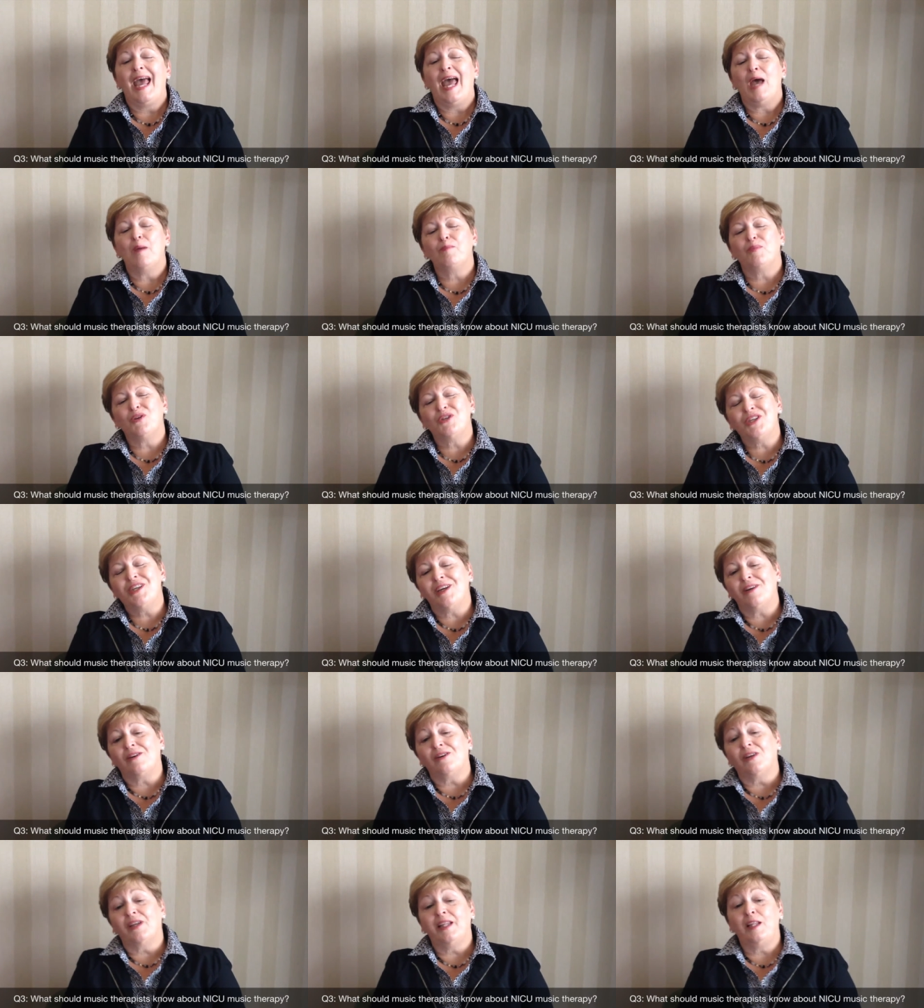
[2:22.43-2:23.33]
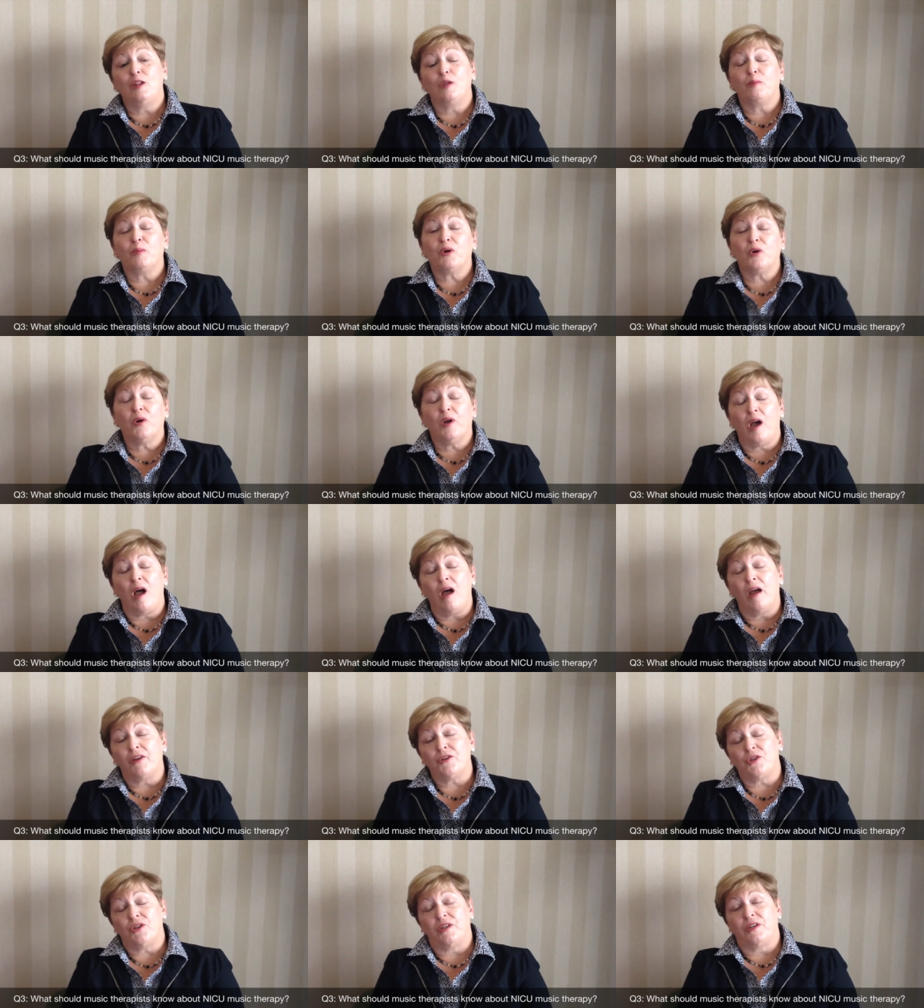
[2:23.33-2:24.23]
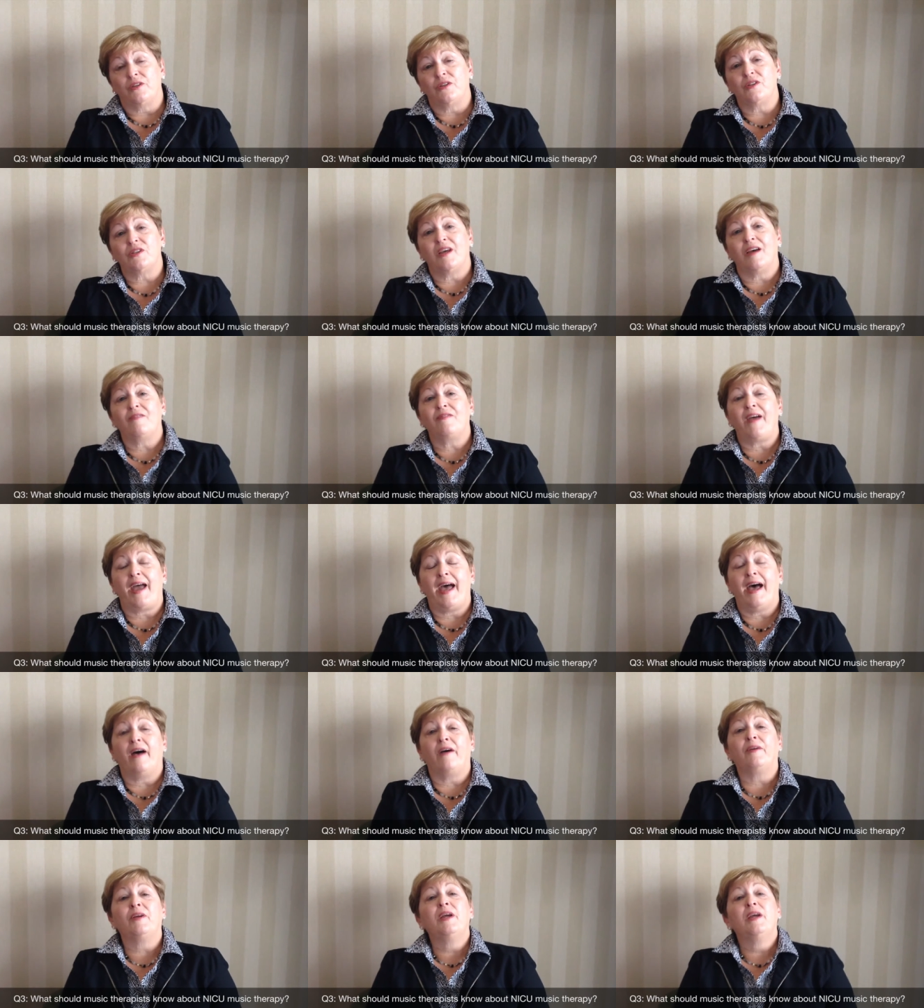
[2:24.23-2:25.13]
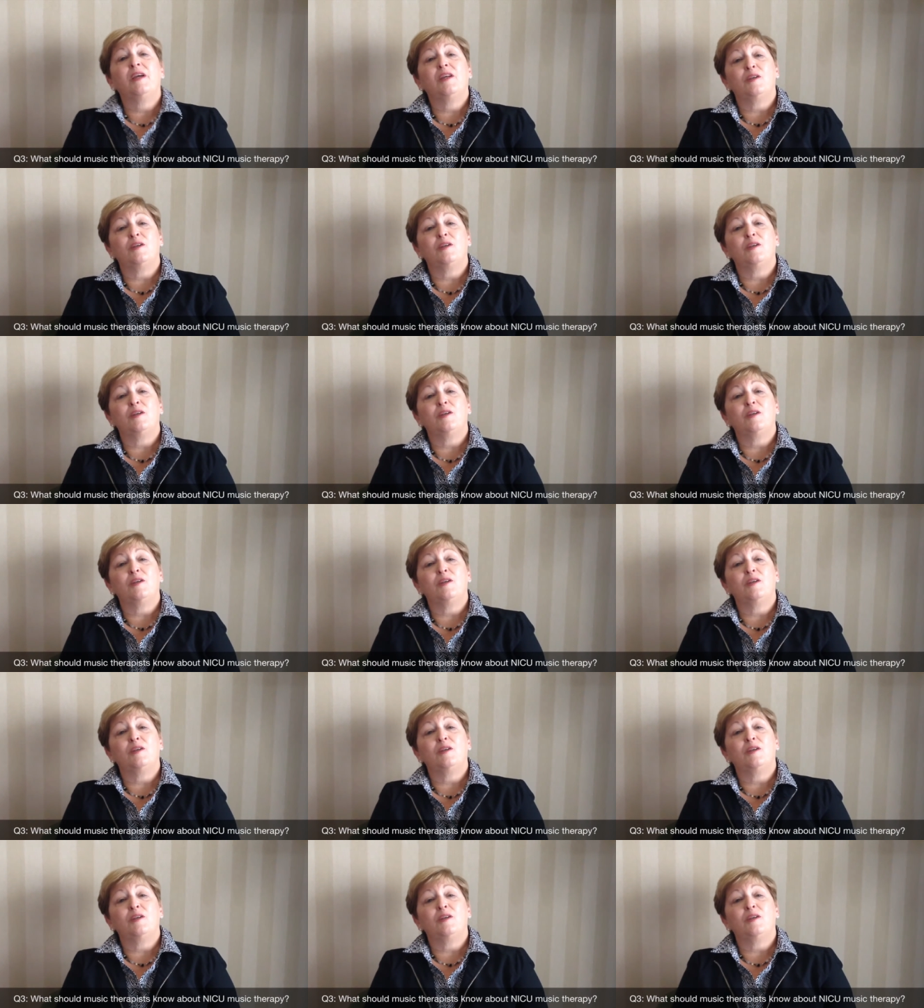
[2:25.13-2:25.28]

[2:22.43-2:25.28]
and particularly the precautions of how how